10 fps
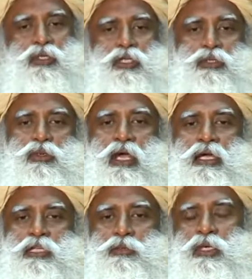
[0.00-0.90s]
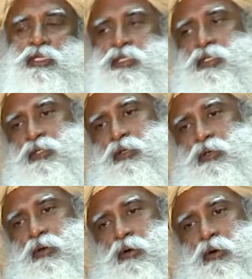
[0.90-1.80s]
need to activate
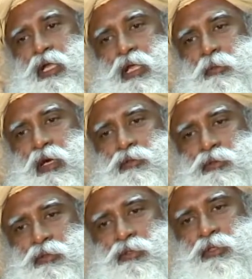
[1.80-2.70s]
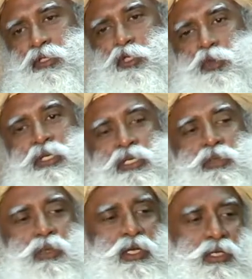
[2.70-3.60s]
only about
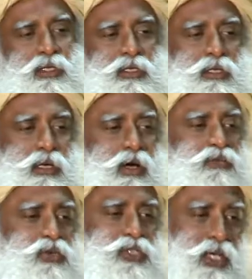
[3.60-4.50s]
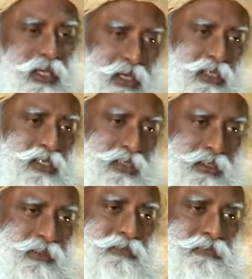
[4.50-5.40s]
21 of your
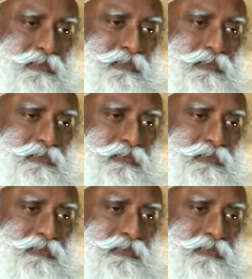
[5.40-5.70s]
chakras.